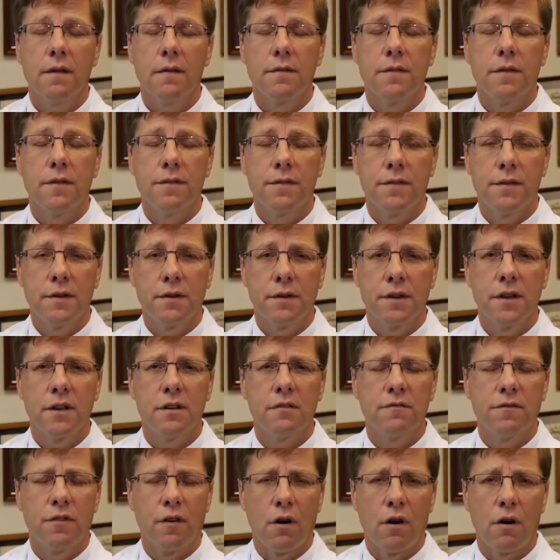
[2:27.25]
The theory
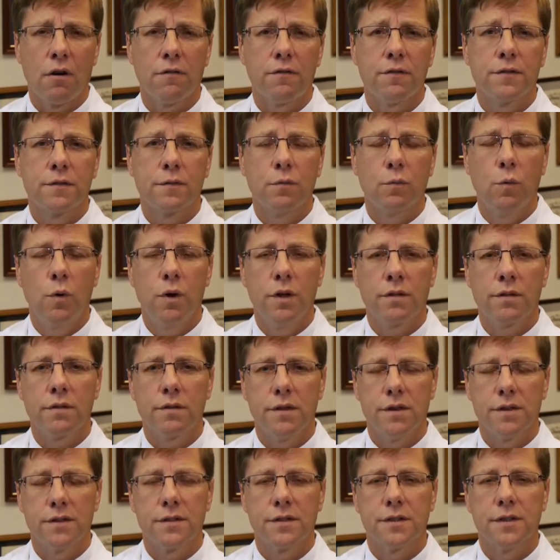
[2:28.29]
involved with
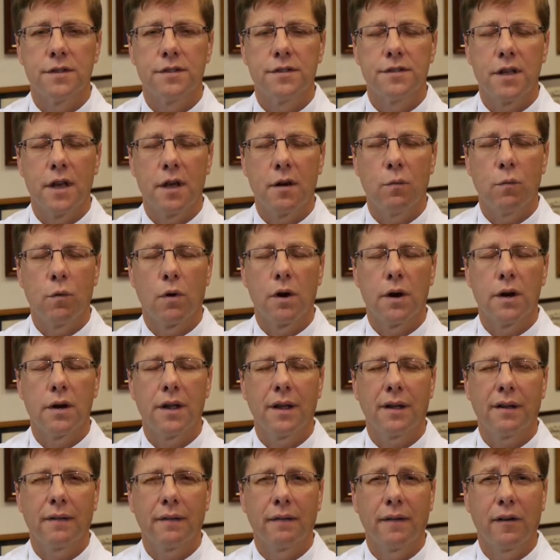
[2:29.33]
this is that we're
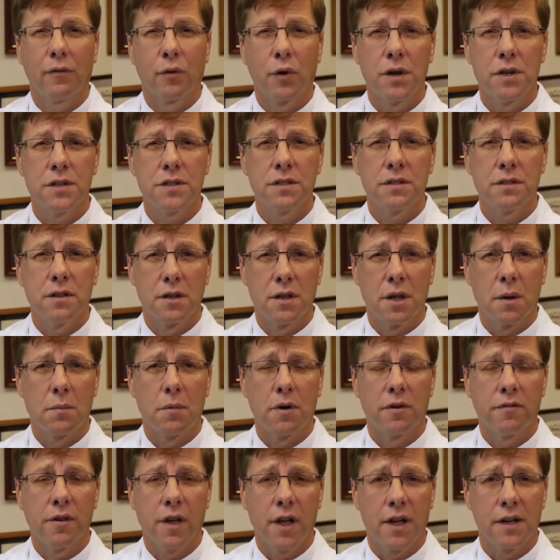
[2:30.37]
increasing the
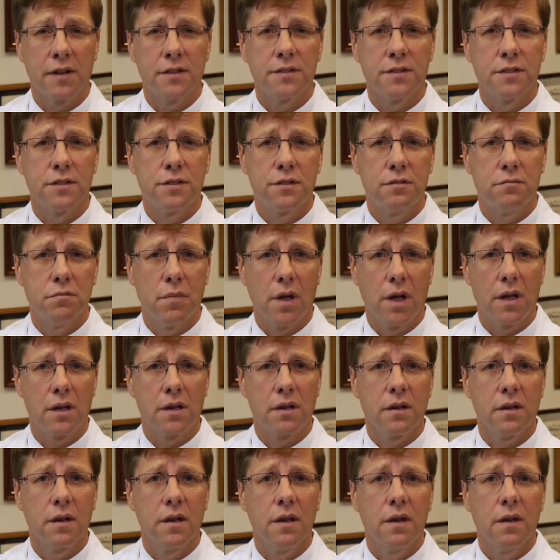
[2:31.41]
number of eggs that you
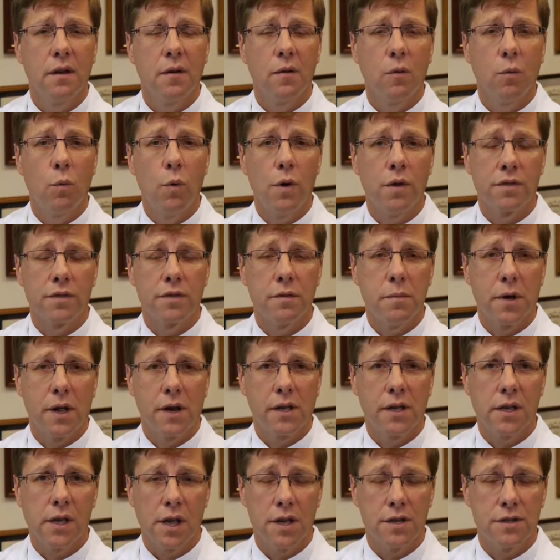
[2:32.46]
make with the
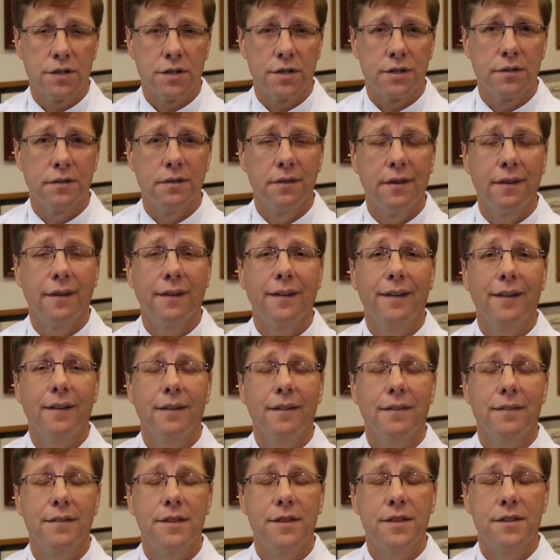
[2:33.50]
medication.
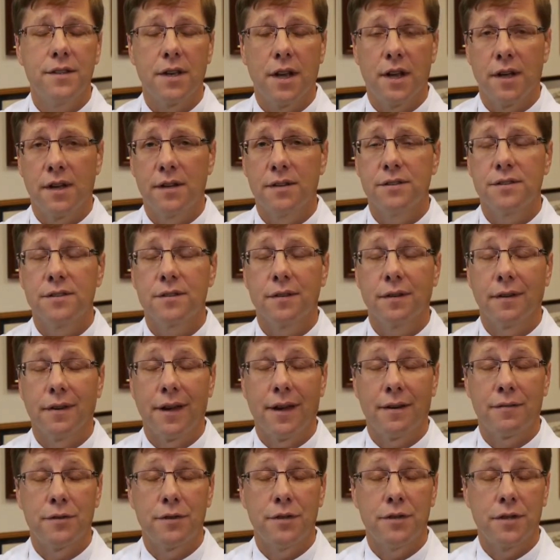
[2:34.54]
These eggs,
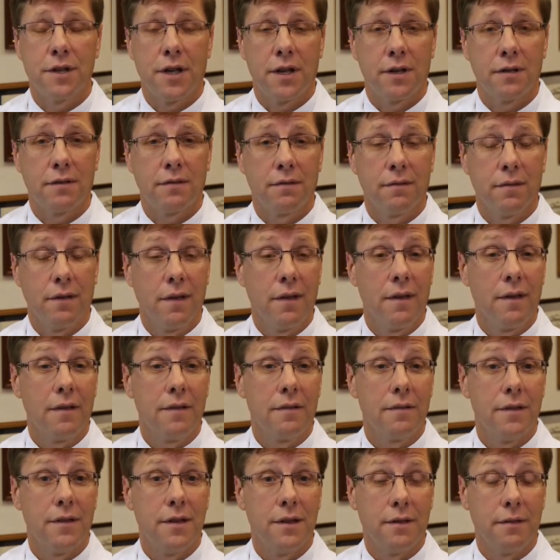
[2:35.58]
after you take
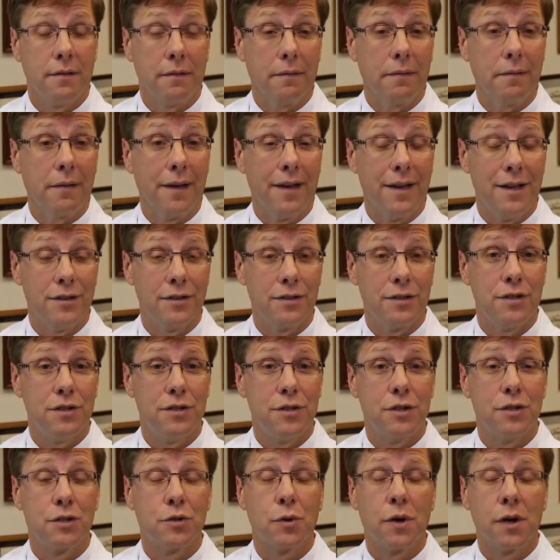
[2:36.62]
the
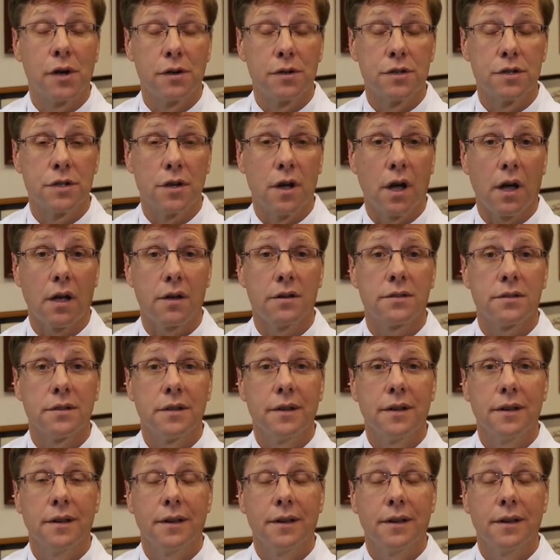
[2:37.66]
HCG trigger shot,